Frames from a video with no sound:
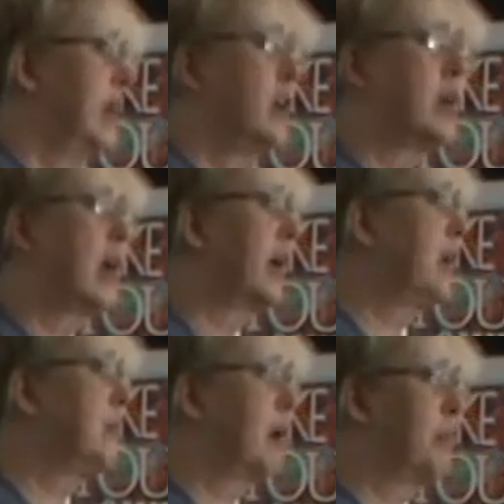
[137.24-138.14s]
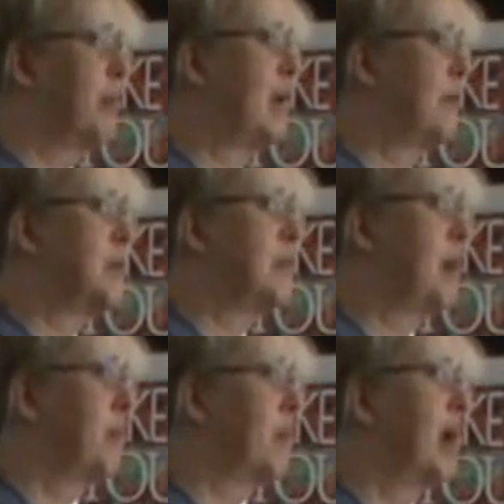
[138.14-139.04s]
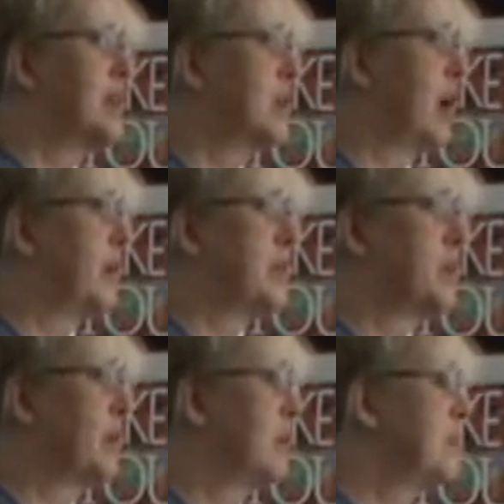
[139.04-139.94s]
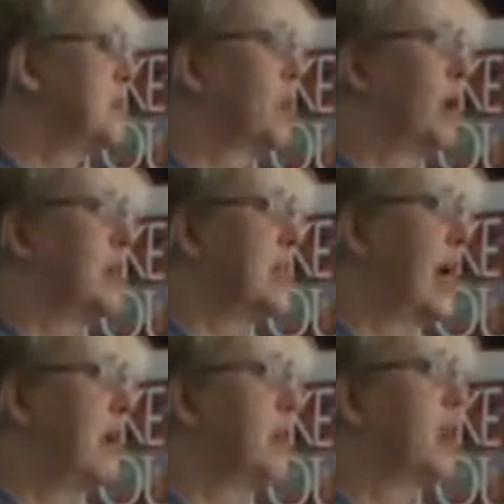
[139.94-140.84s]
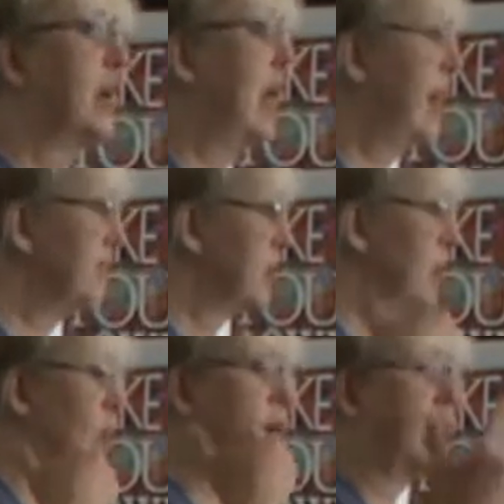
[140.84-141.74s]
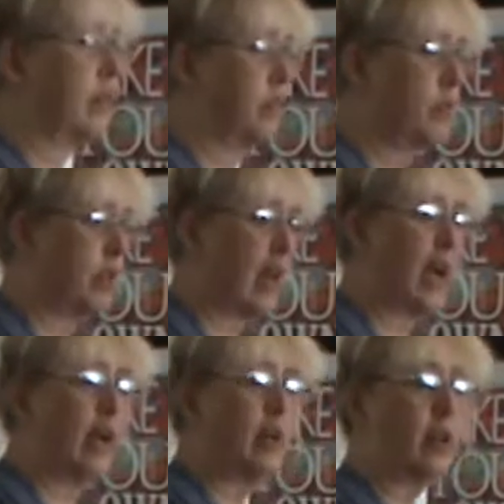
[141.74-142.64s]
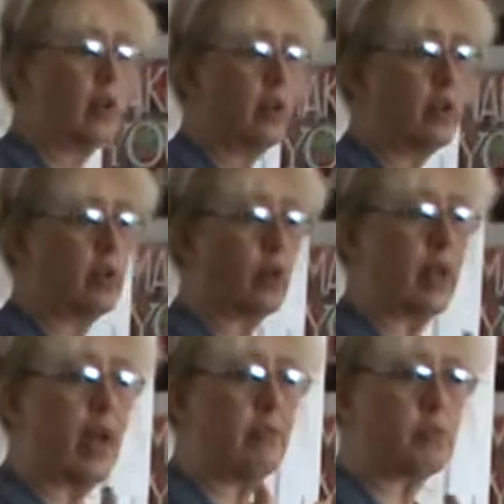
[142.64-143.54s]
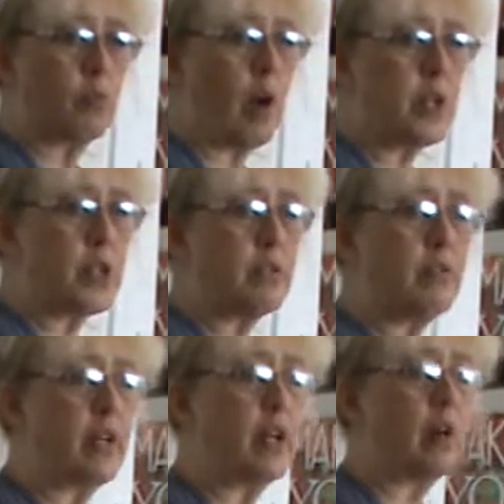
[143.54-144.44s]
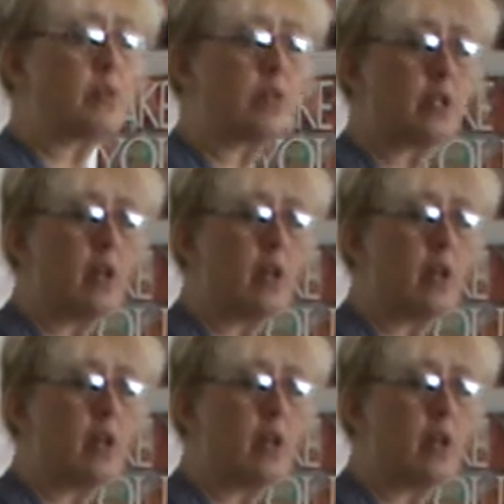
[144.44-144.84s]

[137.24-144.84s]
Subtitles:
You're not going to be able to memorize all these rhythms at one time. You're going to have to go online. You're going to have to watch the videos.